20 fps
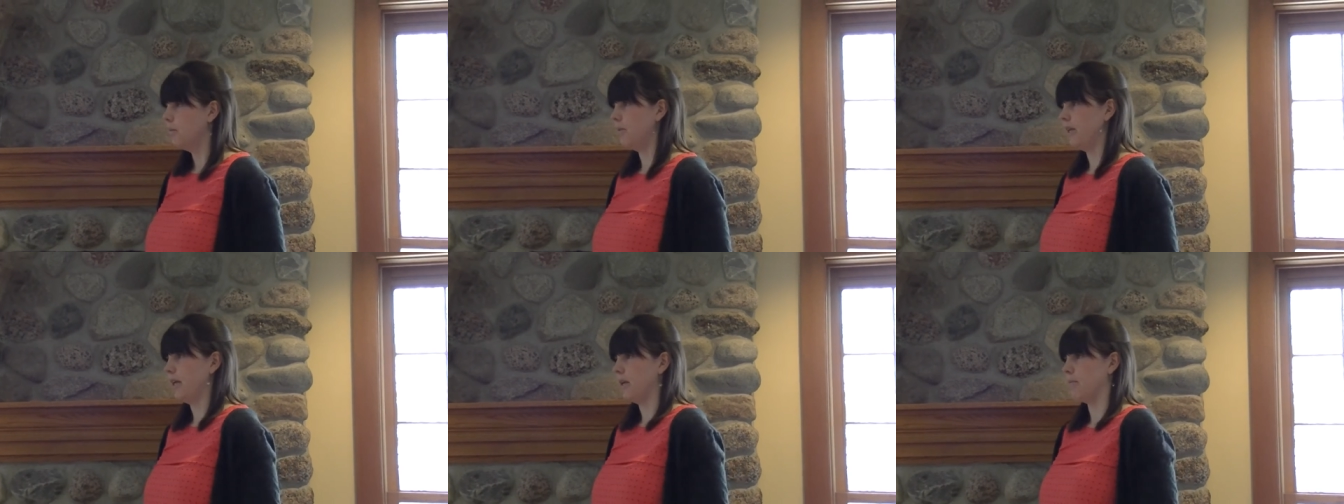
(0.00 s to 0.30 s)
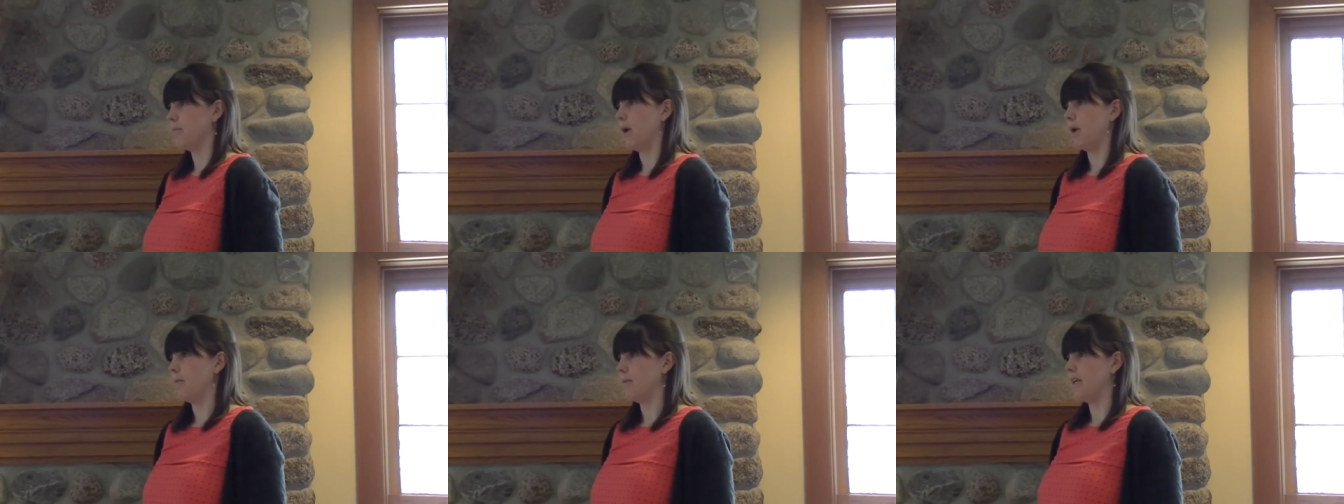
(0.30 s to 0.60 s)

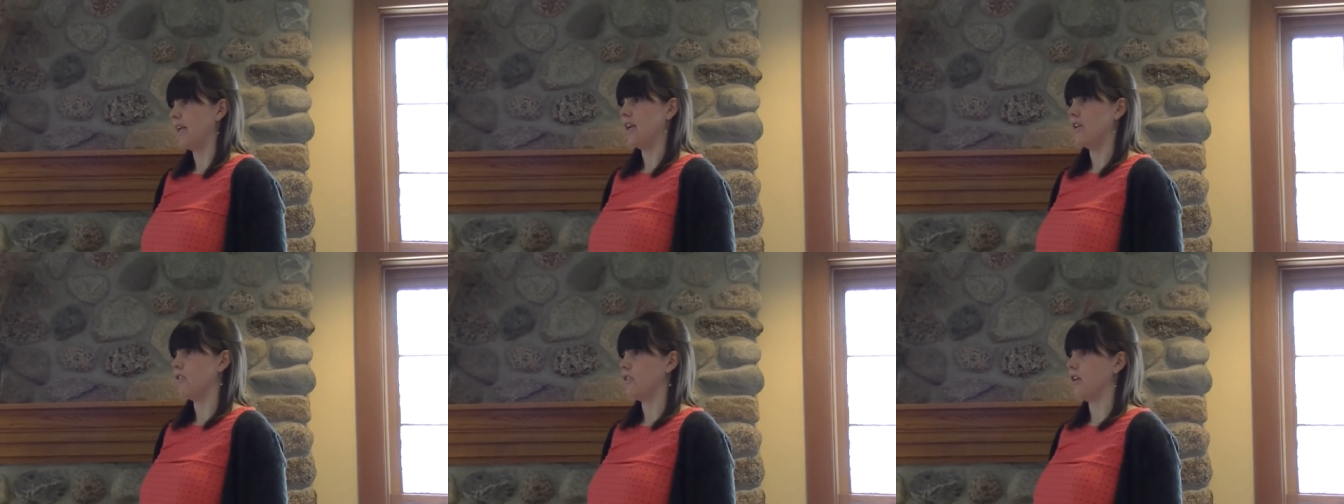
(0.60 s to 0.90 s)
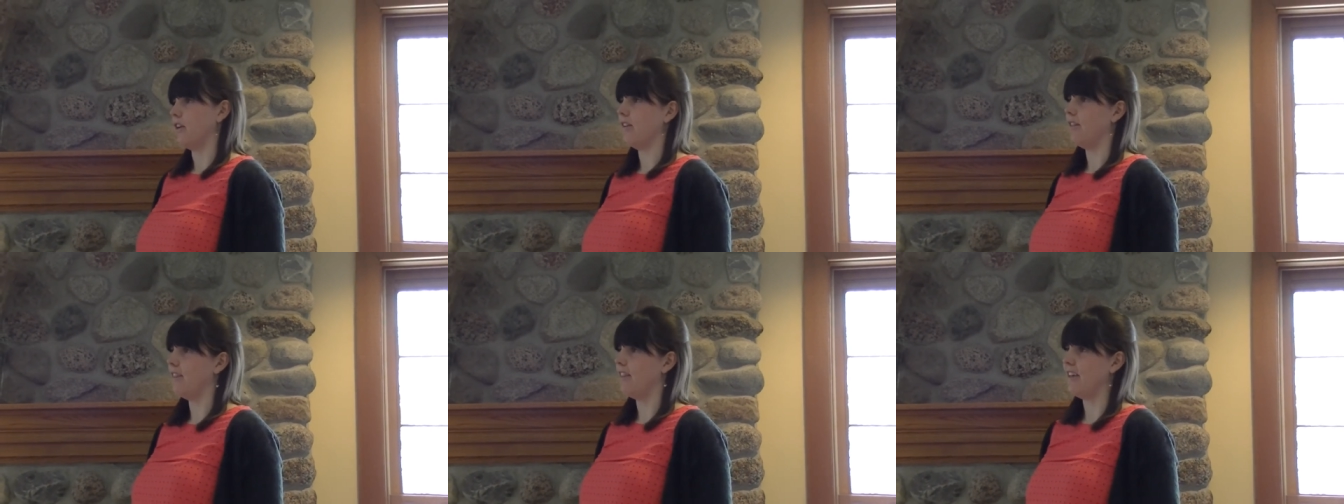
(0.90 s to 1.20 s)
plant
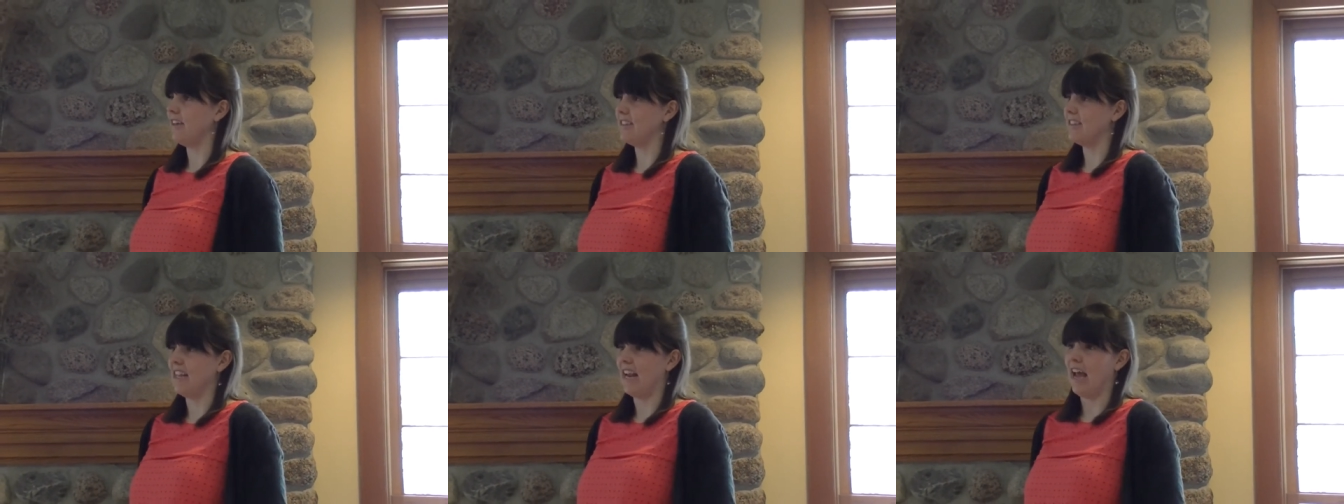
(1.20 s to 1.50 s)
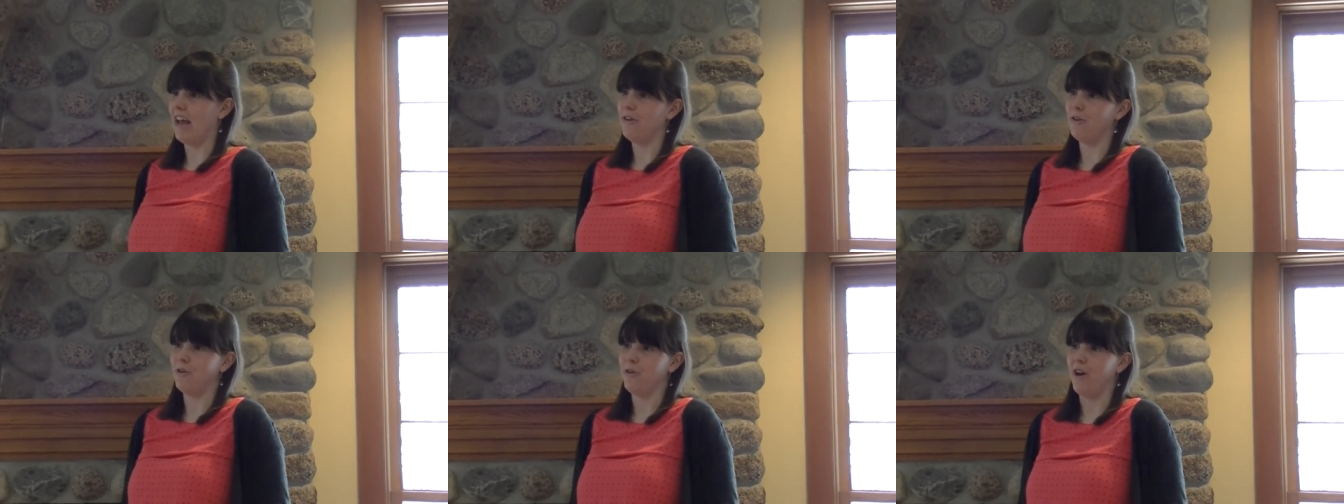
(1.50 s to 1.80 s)
propagation, things that
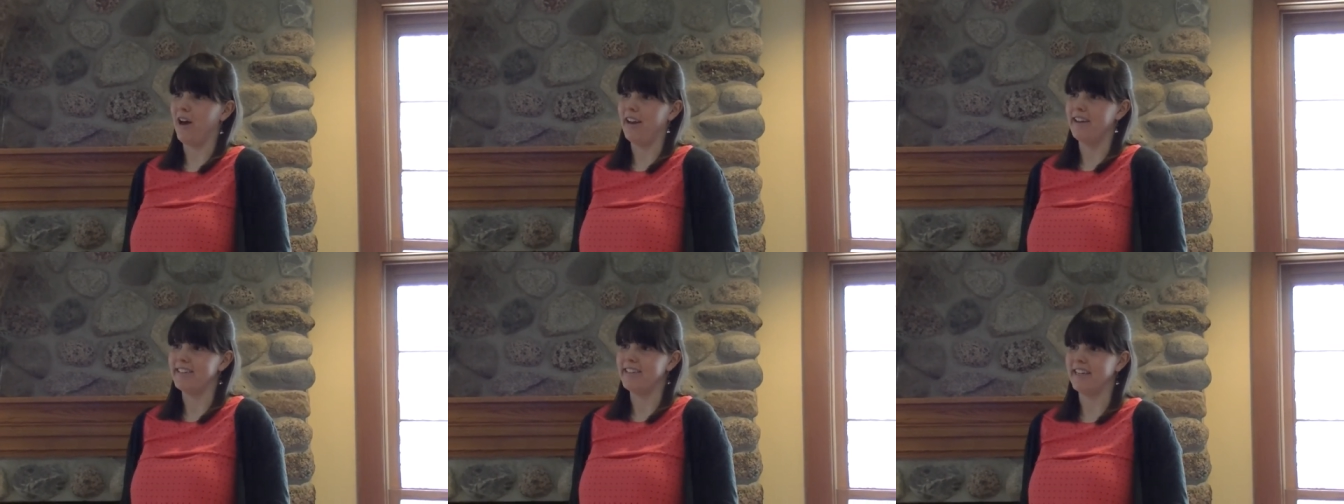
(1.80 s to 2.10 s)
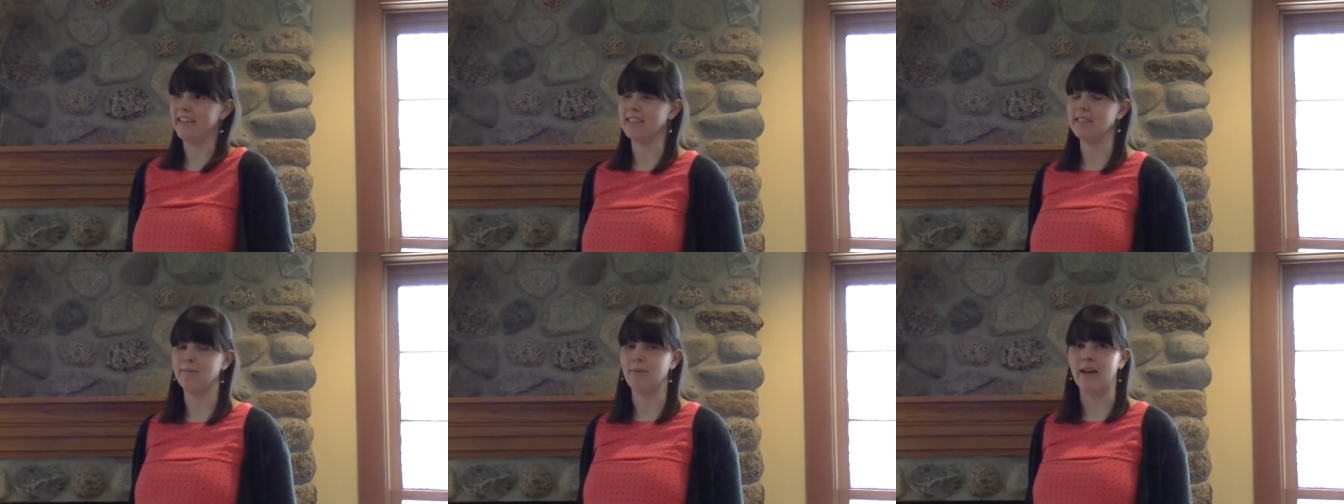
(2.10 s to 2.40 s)
I don't know how to
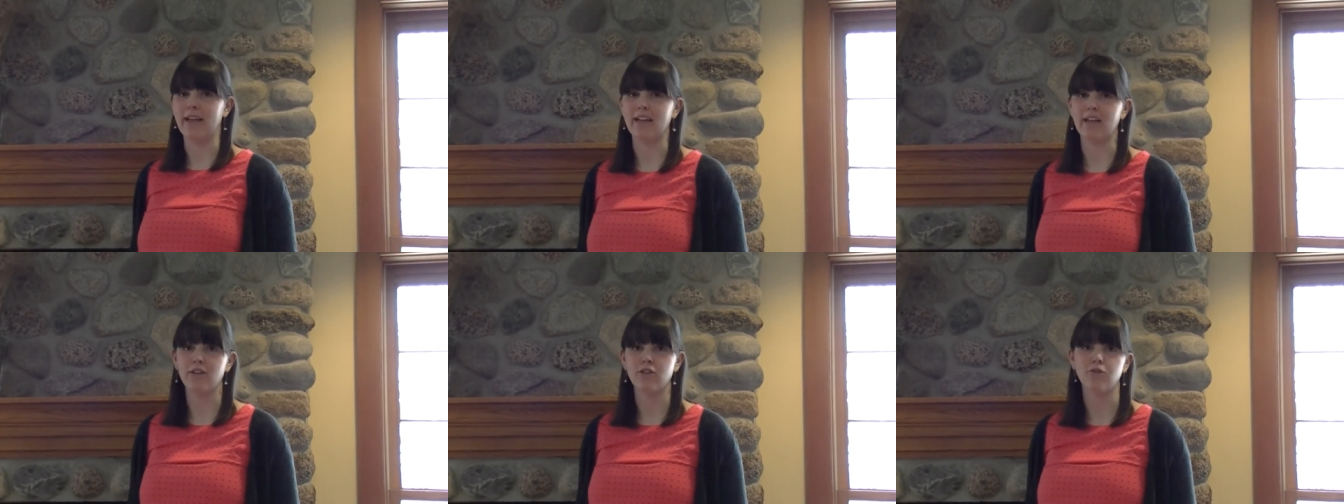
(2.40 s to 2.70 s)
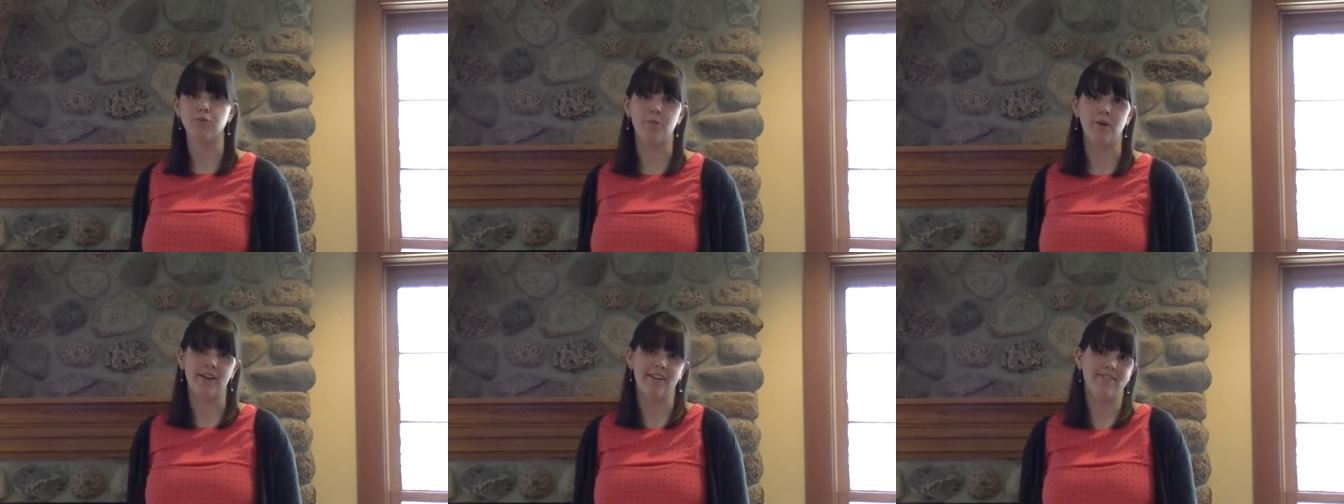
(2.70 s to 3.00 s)
say in
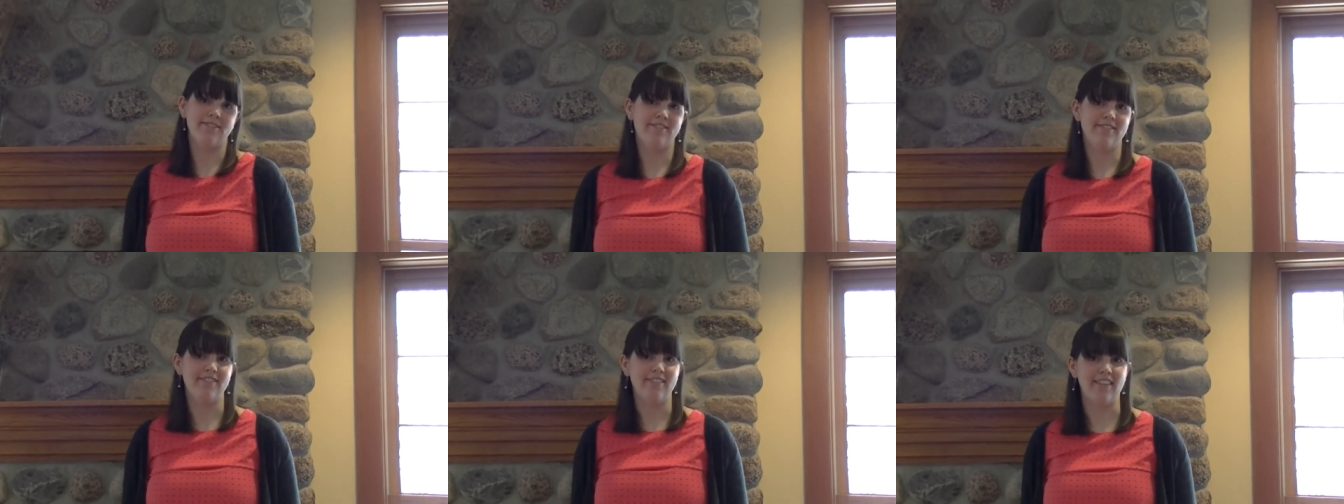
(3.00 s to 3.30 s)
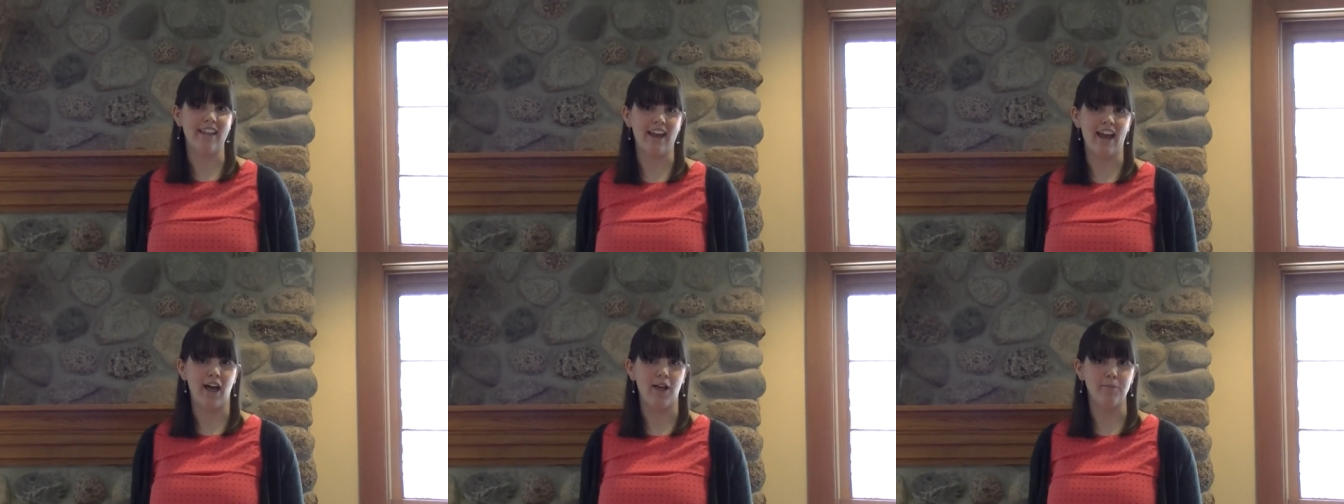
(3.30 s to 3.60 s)
Spanish, but
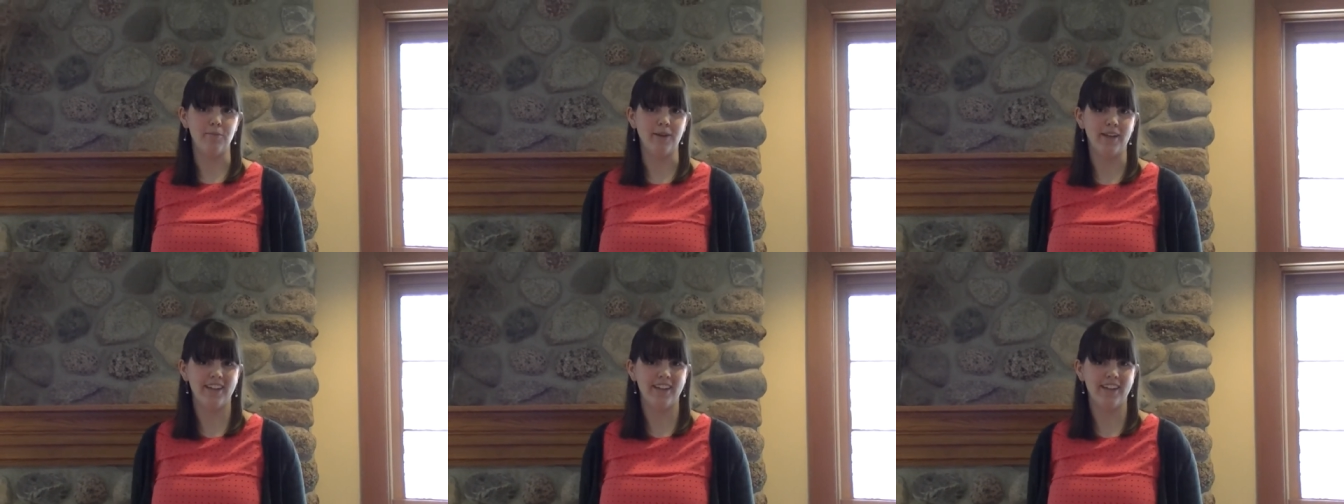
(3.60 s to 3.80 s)
they help